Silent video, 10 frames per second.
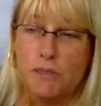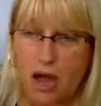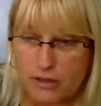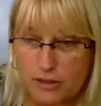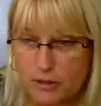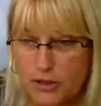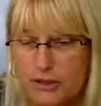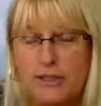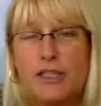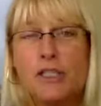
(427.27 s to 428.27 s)

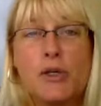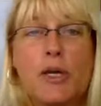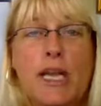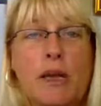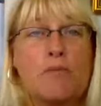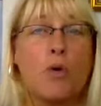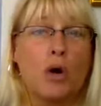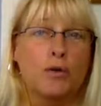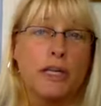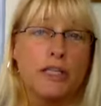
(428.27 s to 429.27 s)
possible so you can get
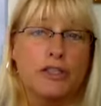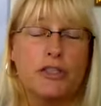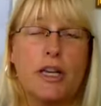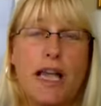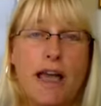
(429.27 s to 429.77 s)
more reach,